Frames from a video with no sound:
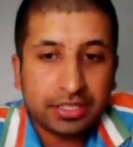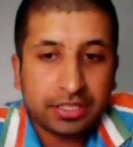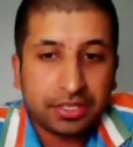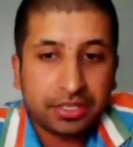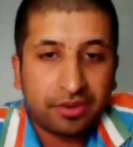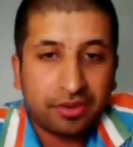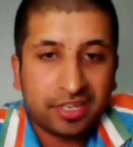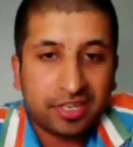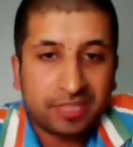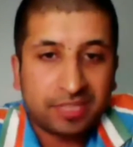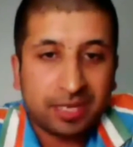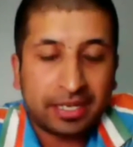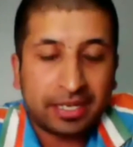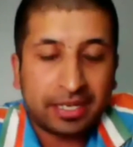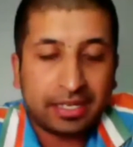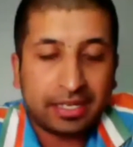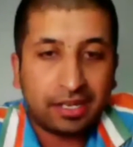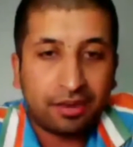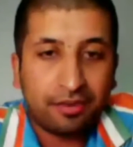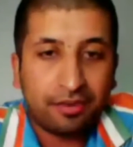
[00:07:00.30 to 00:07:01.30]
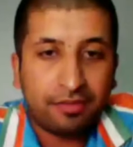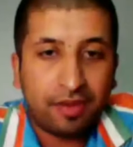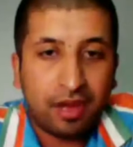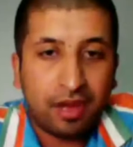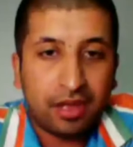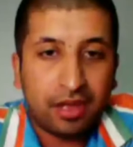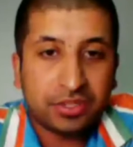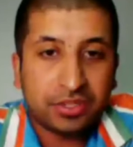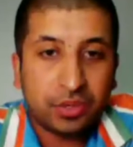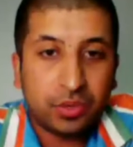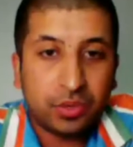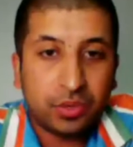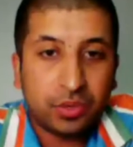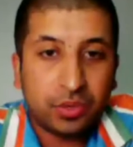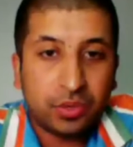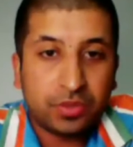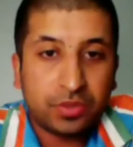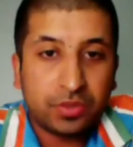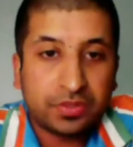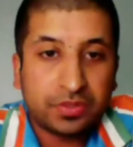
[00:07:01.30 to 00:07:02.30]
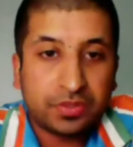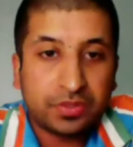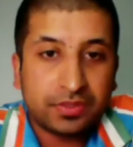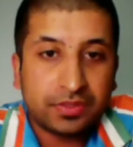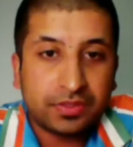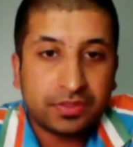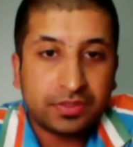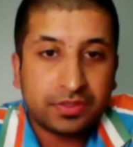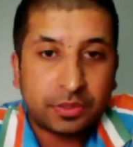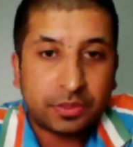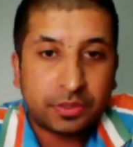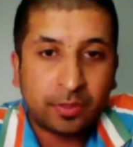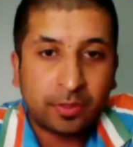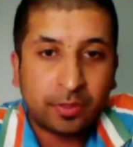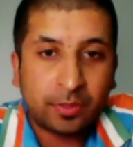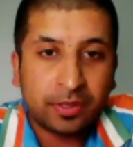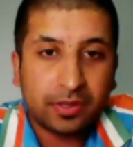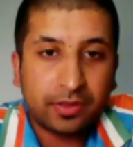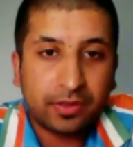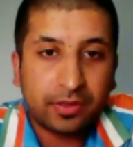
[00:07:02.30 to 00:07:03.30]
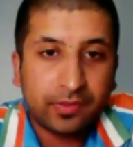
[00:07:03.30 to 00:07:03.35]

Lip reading: expecting a lot of high scores throughout the tournament?